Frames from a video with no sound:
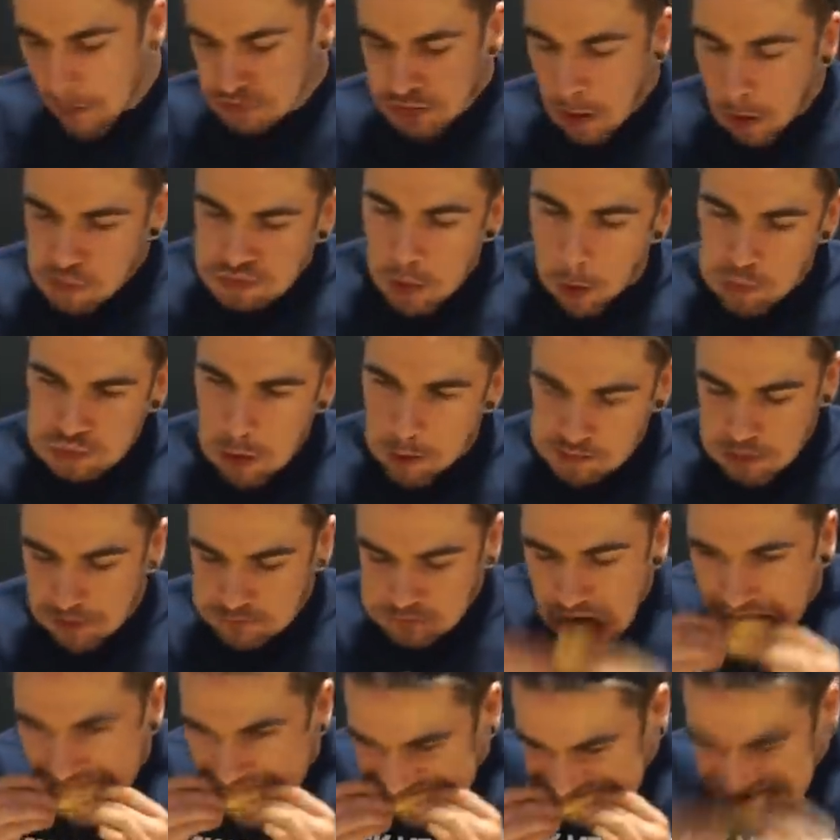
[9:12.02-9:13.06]
It was definitely
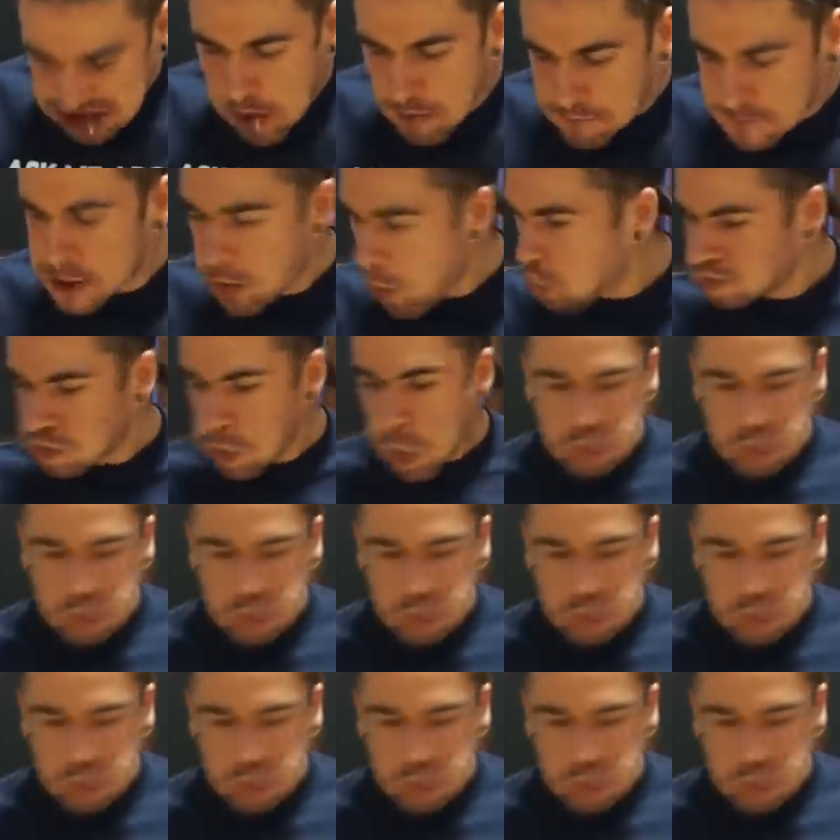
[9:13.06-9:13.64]
very interesting.